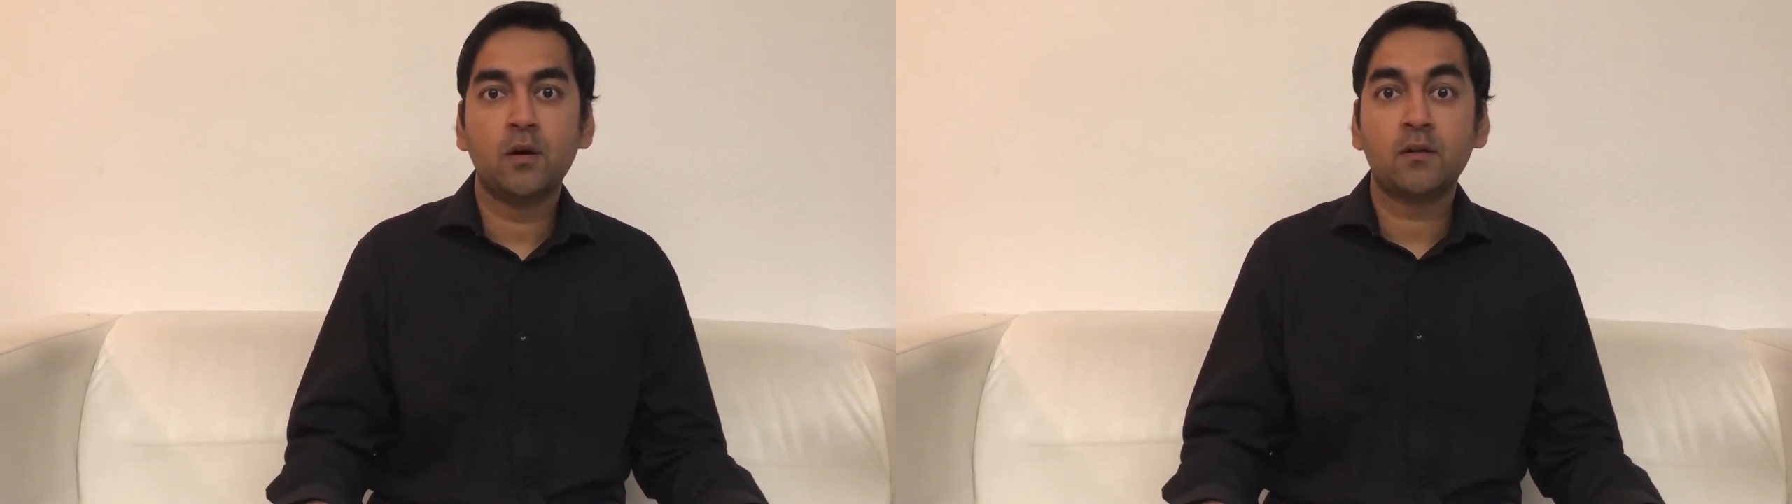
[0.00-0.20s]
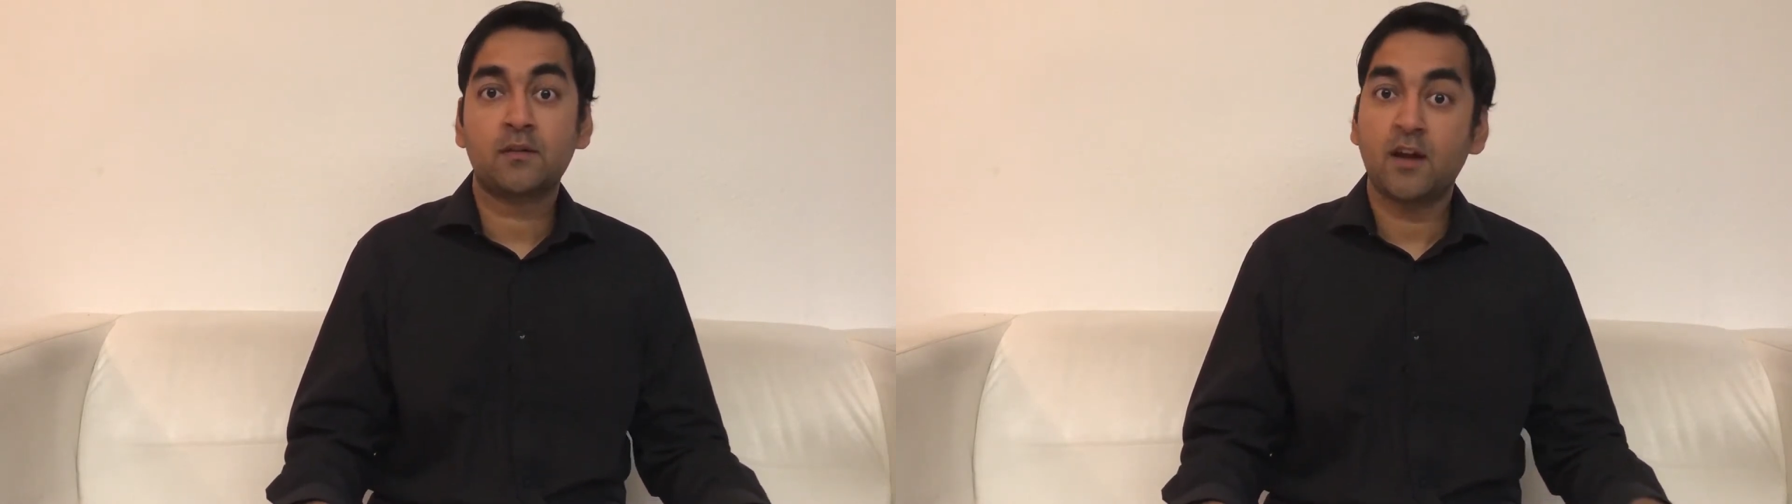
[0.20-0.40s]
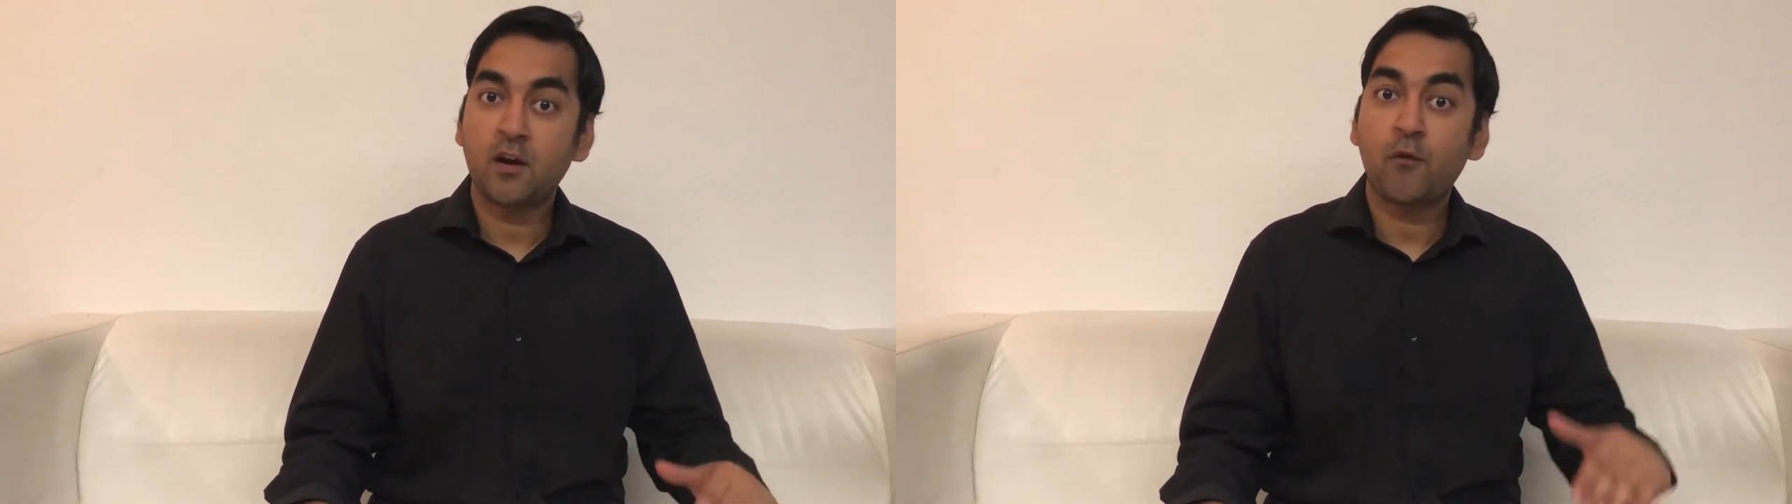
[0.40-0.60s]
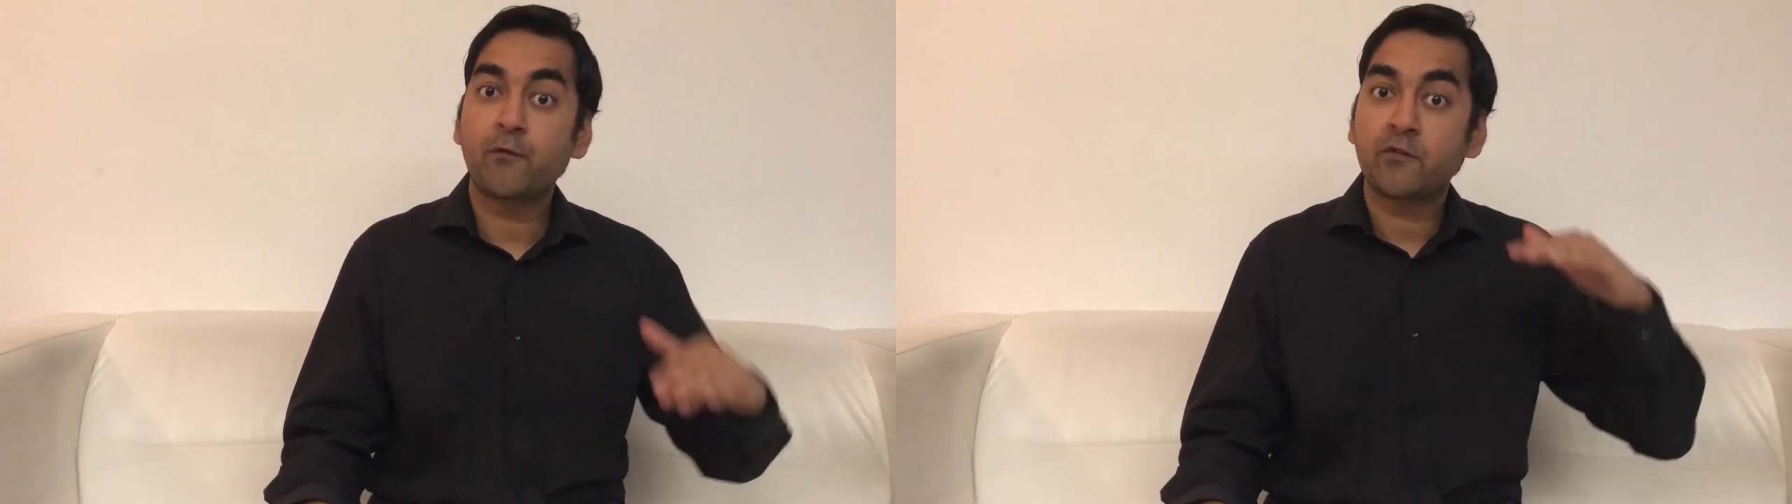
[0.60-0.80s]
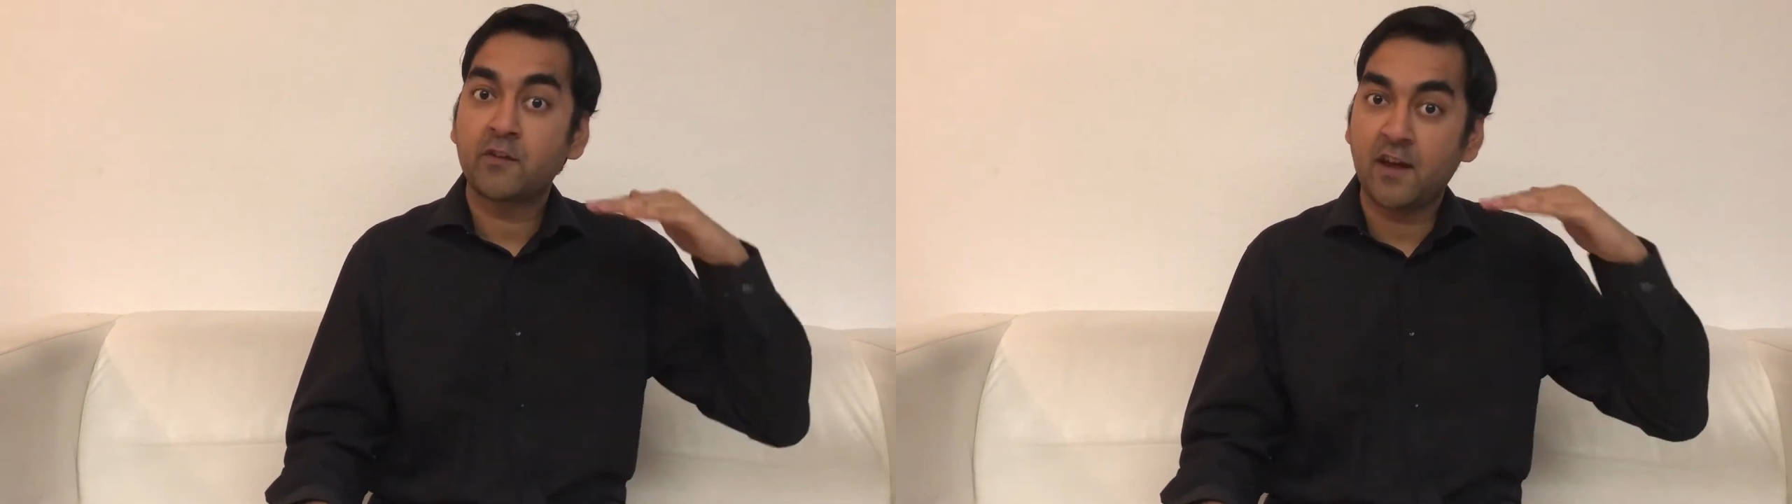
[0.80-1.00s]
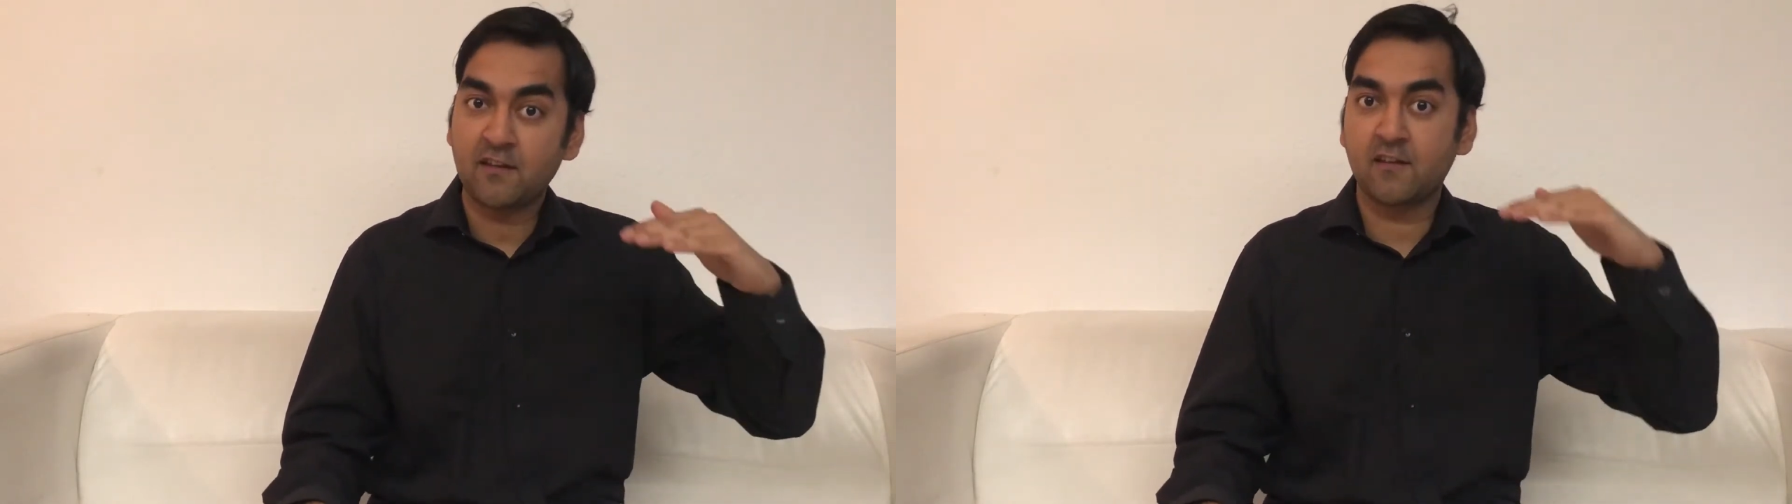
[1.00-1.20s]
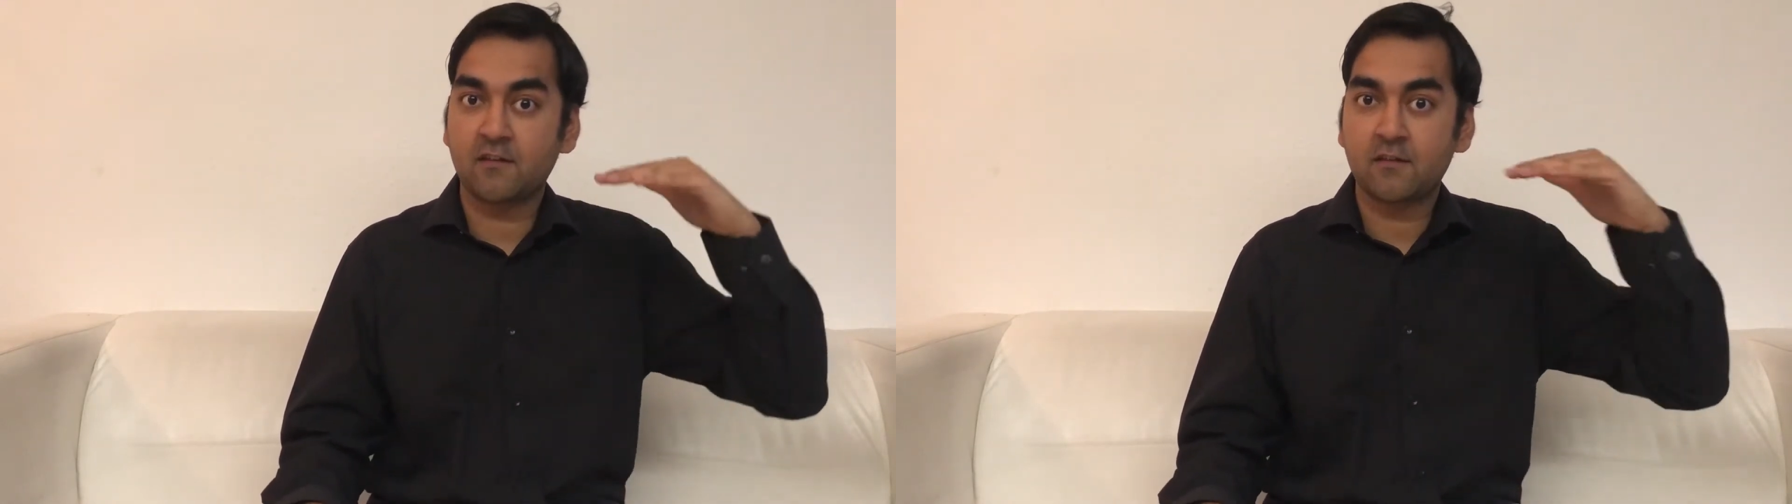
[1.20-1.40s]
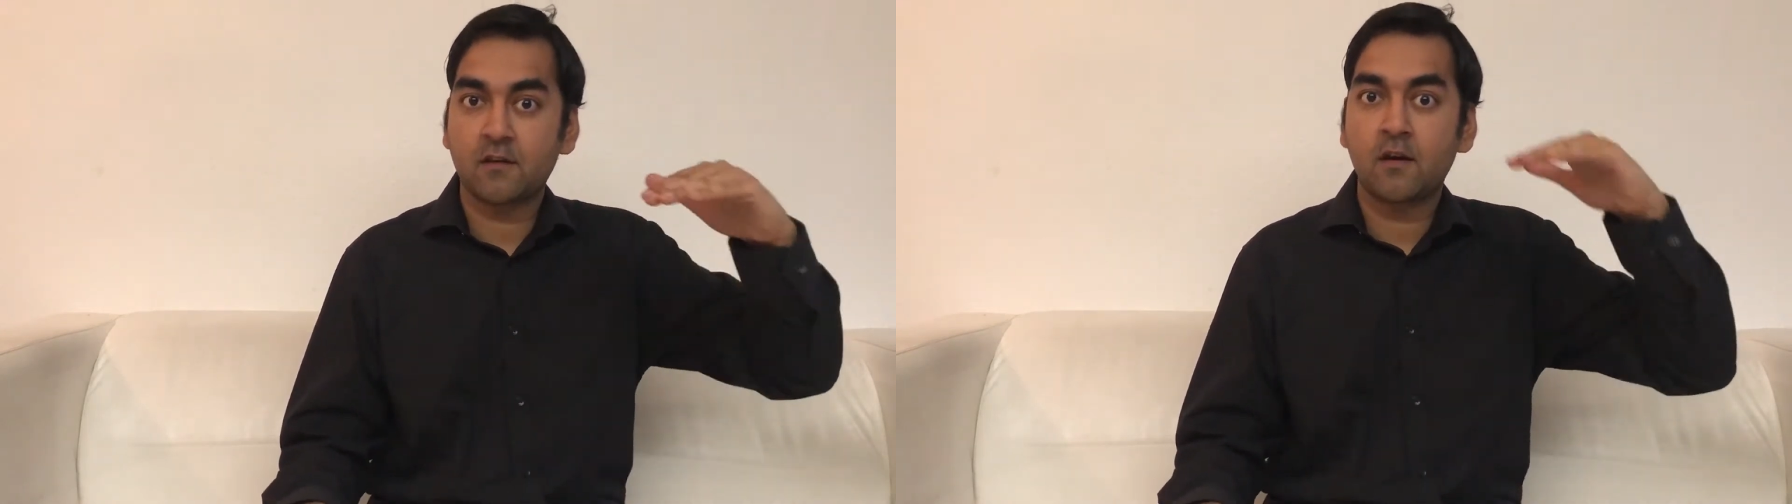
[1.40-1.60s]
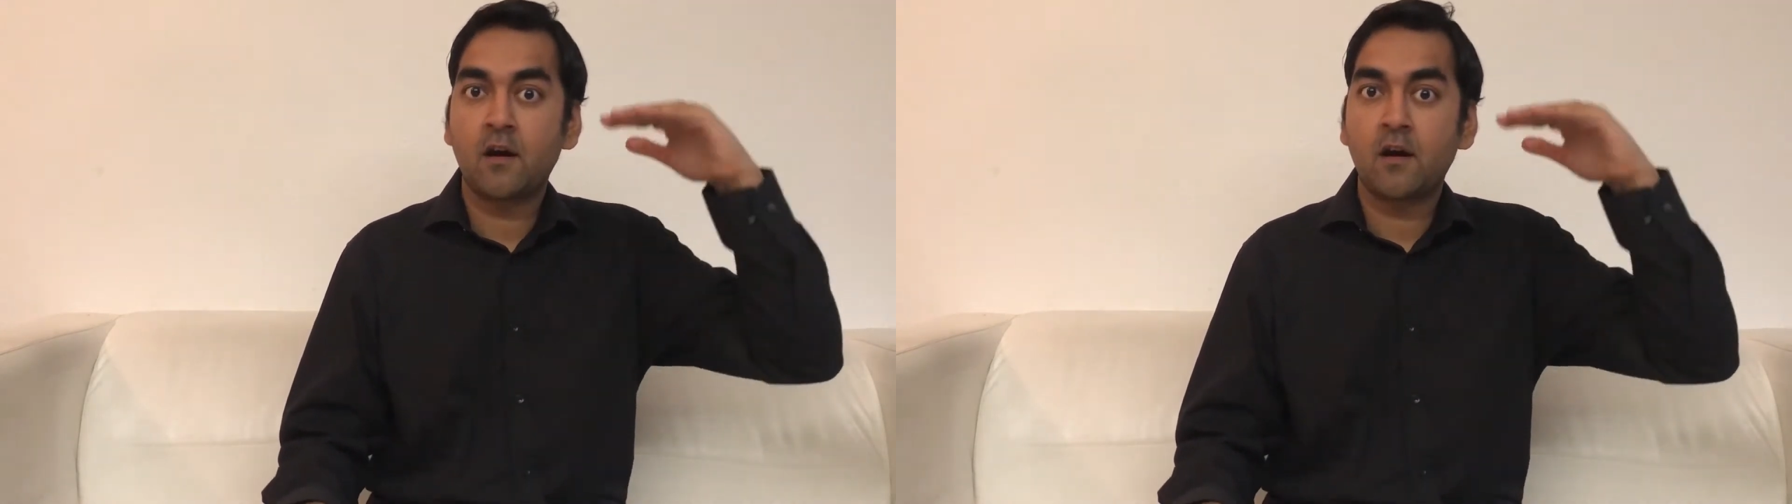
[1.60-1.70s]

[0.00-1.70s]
set of stages